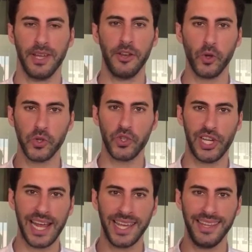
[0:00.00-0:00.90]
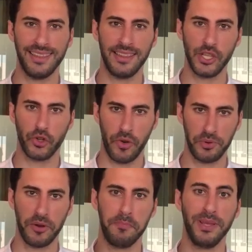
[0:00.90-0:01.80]
And also check in the
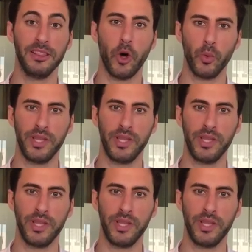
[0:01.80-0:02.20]
description below